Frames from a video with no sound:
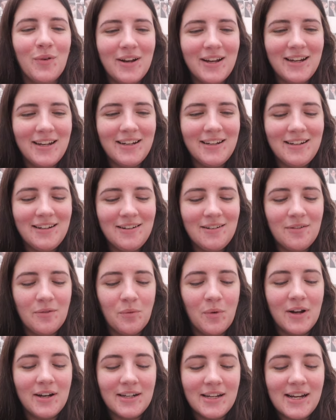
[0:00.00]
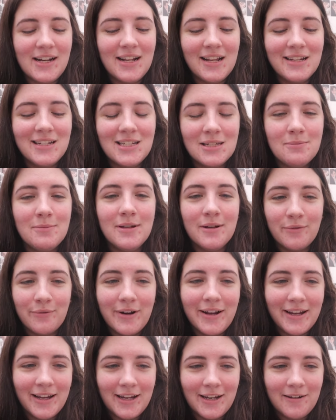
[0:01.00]
written what needed to be
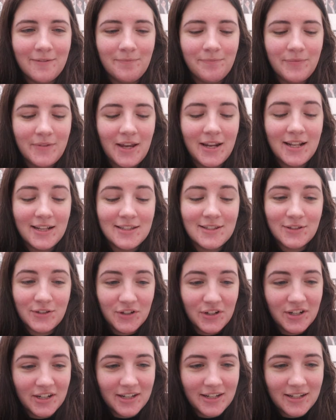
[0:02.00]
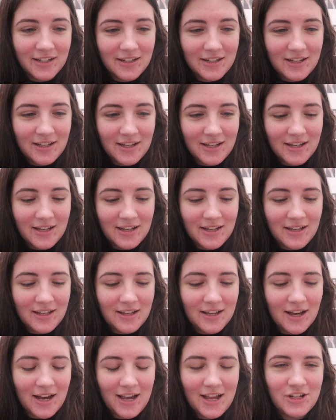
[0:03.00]
written and it's good.
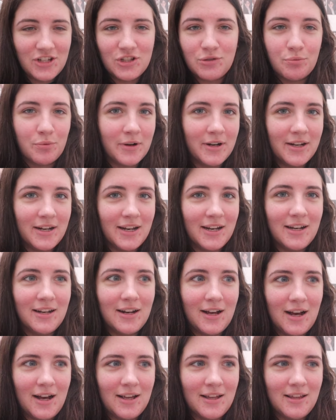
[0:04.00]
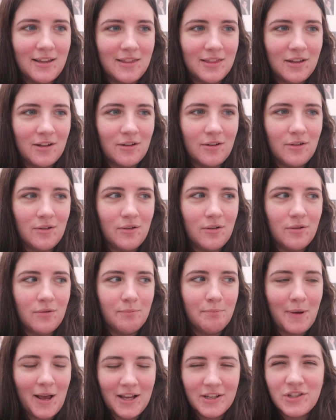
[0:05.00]
I had just written it not in the
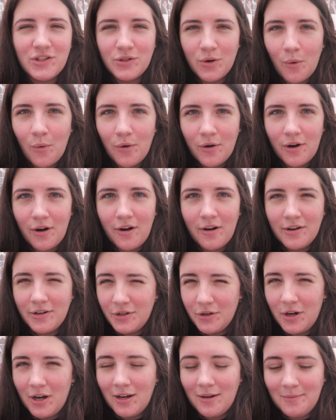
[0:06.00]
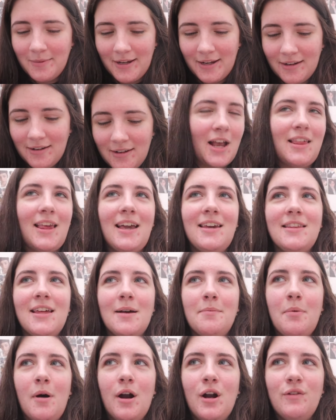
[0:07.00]
best order. Do you know what I mean? I like
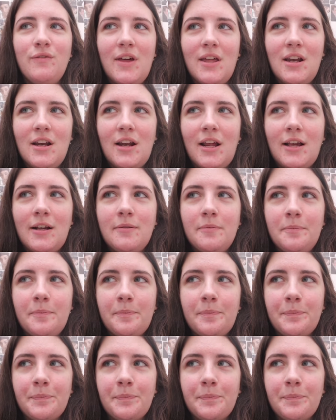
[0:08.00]
that part of editing